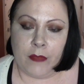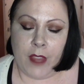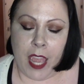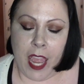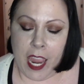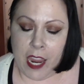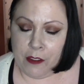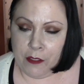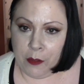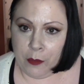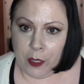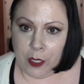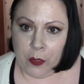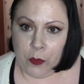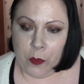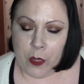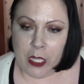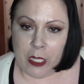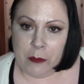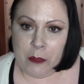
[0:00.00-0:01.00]
Hi
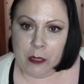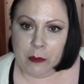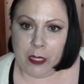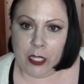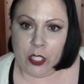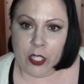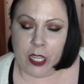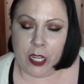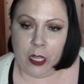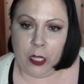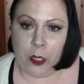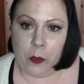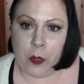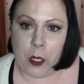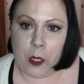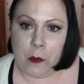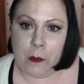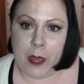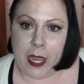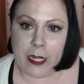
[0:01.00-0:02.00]
everyone, welcome to my channel, or
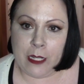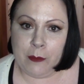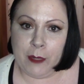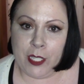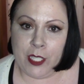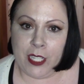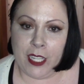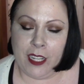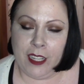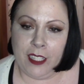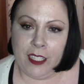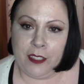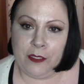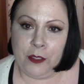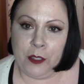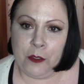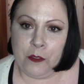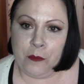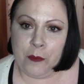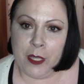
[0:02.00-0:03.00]
welcome back to my channel
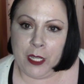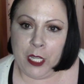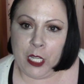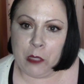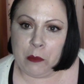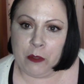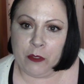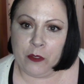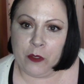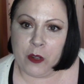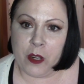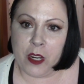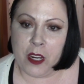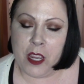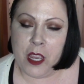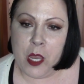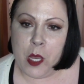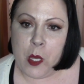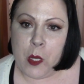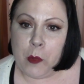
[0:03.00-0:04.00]
if you've been here before.
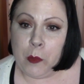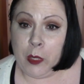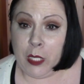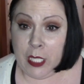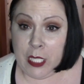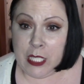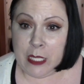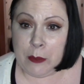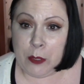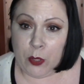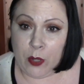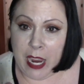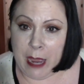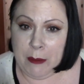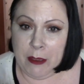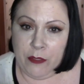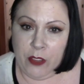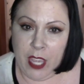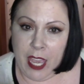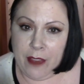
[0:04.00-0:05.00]
Please subscribe
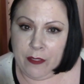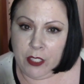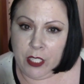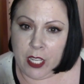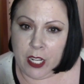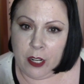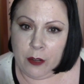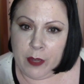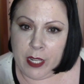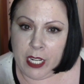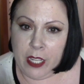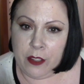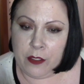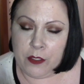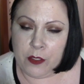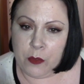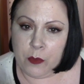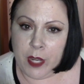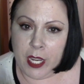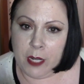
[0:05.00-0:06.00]
if you haven't yet already.
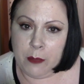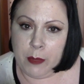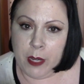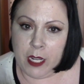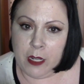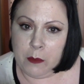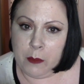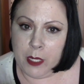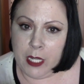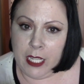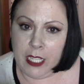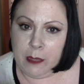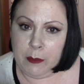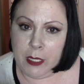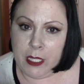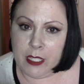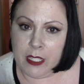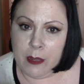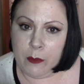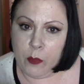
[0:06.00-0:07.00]
There's a red button beneath
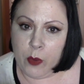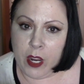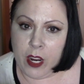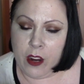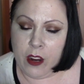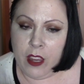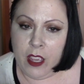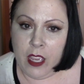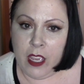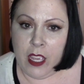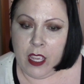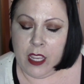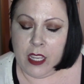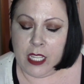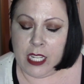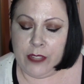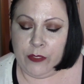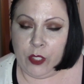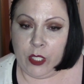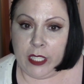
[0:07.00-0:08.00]
me somewhere,
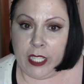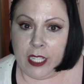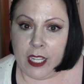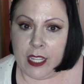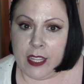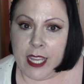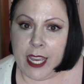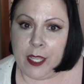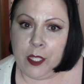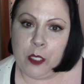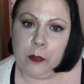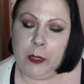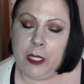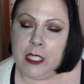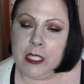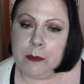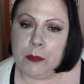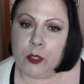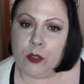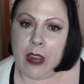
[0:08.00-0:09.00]
and if you click on that you'll be
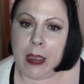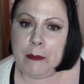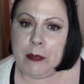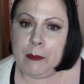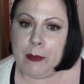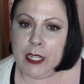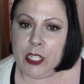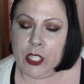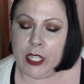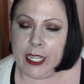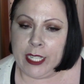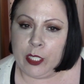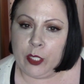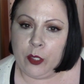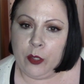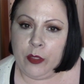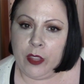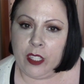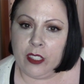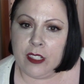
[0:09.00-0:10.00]
subscribed to my
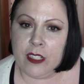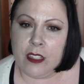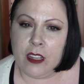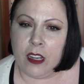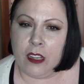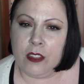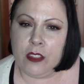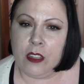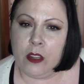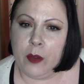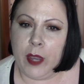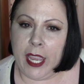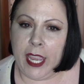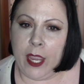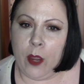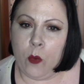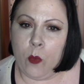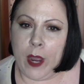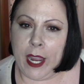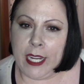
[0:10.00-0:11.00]
channel. There is also
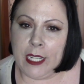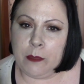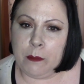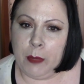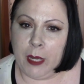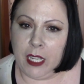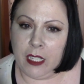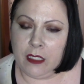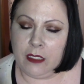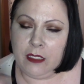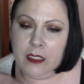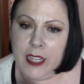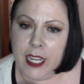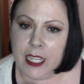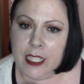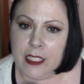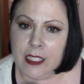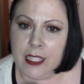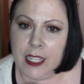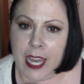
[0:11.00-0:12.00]
a white bell
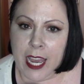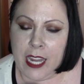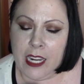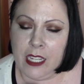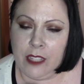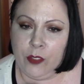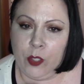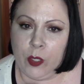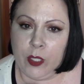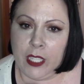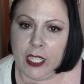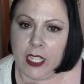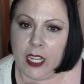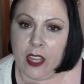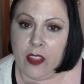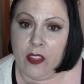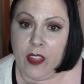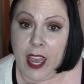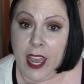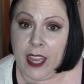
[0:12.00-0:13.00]
next to that, and if you click
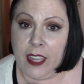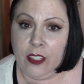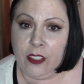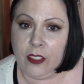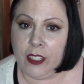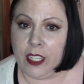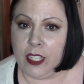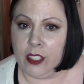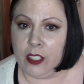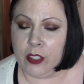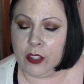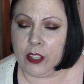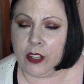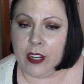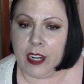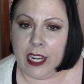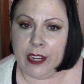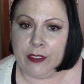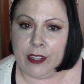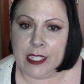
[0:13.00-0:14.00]
on that you'll get an
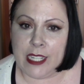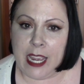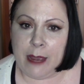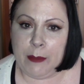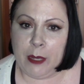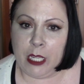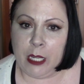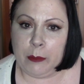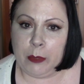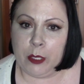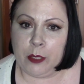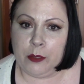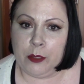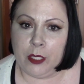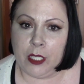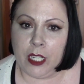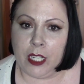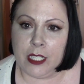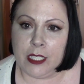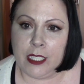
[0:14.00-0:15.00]
alert every time I upload new
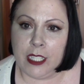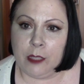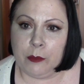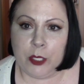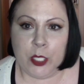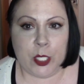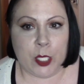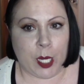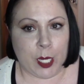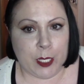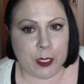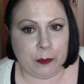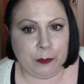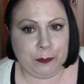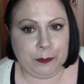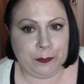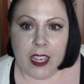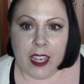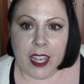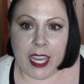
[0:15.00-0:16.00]
content, which is awesome.
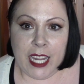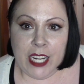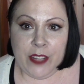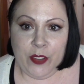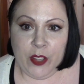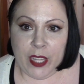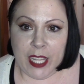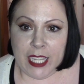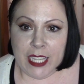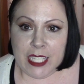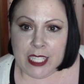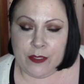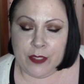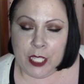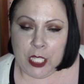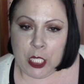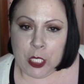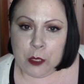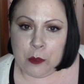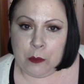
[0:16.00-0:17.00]
And if you like this
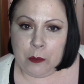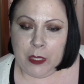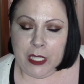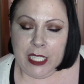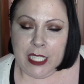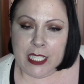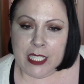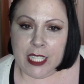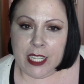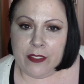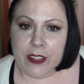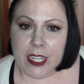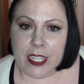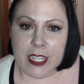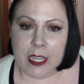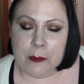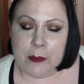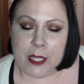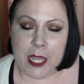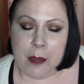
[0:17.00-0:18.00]
video, please give it a
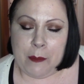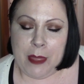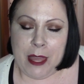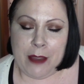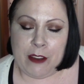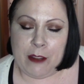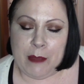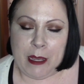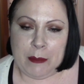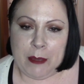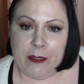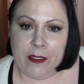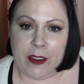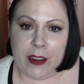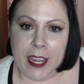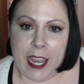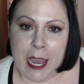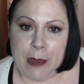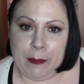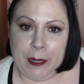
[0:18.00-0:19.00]
thumbs up. That would make me
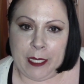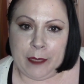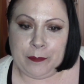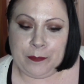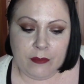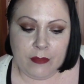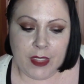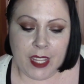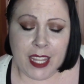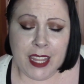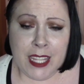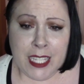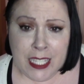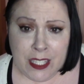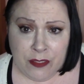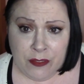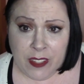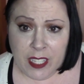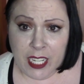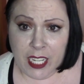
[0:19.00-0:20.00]
very happy.
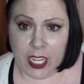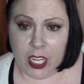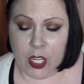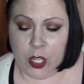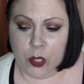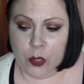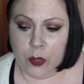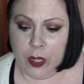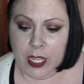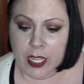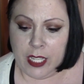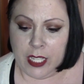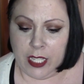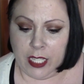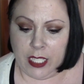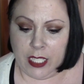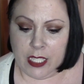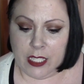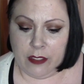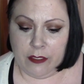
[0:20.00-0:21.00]
This video
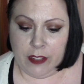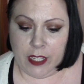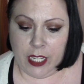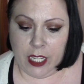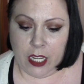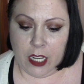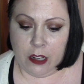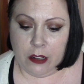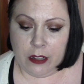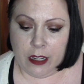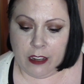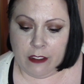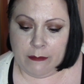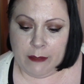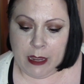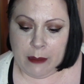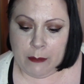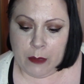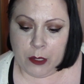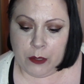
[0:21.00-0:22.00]
is a video of
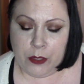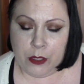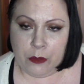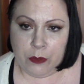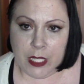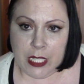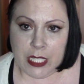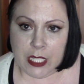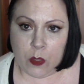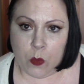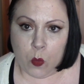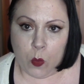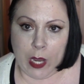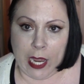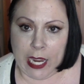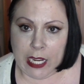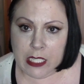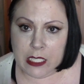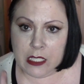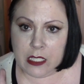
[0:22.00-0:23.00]
my most recent
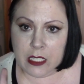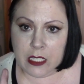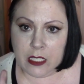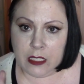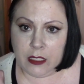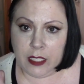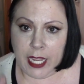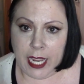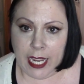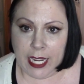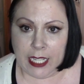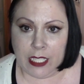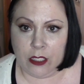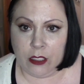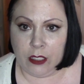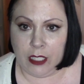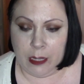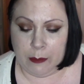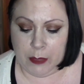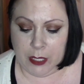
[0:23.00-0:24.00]
wax
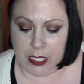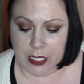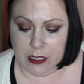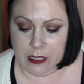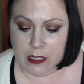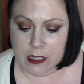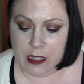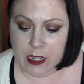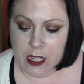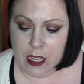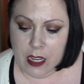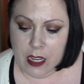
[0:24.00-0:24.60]
candle empties.